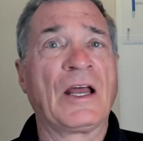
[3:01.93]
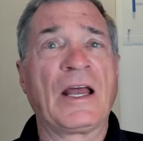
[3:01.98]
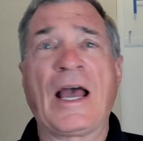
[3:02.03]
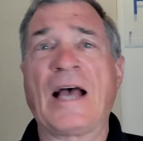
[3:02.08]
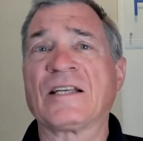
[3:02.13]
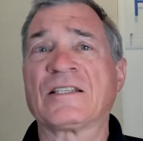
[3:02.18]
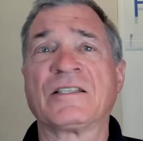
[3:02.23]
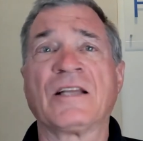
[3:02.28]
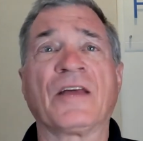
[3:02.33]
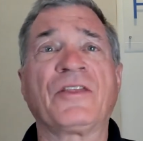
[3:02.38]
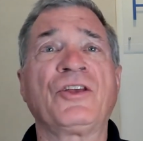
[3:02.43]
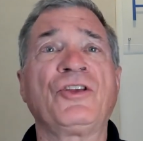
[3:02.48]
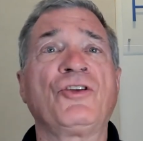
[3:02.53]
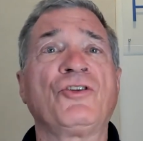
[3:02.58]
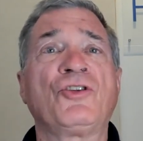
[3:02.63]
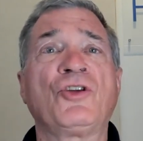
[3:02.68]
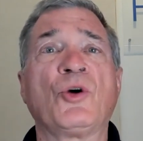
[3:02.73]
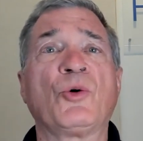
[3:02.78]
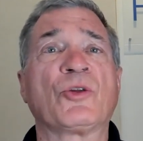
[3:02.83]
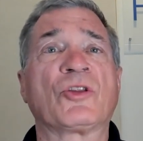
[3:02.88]
It has nothing to
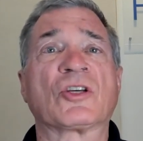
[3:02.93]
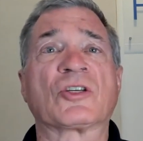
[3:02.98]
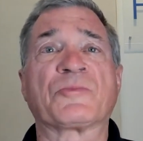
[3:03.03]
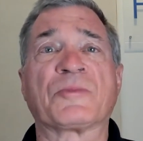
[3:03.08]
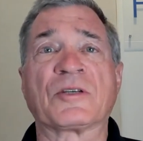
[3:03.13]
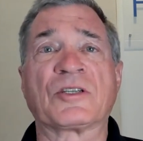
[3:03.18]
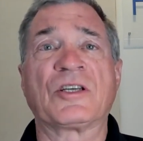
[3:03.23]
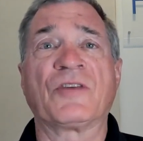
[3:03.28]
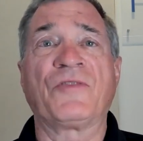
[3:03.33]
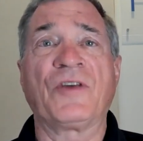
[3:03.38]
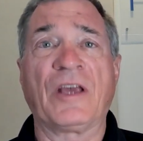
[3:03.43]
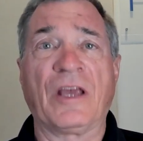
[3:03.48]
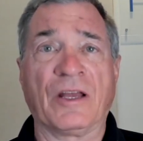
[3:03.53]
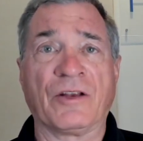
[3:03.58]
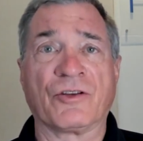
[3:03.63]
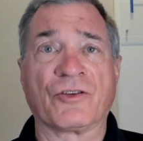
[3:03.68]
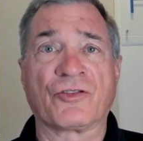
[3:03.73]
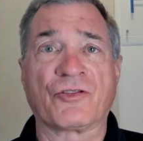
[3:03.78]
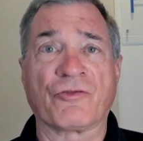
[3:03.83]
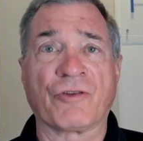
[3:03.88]
do with a specific
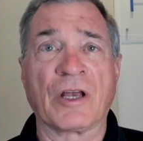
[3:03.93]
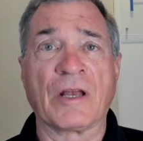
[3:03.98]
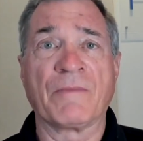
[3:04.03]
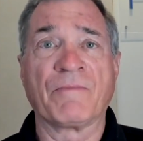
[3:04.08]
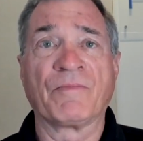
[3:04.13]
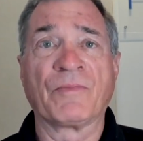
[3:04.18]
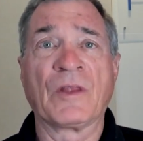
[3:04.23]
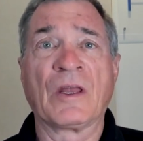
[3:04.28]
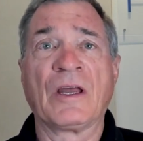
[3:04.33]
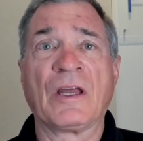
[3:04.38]
industry.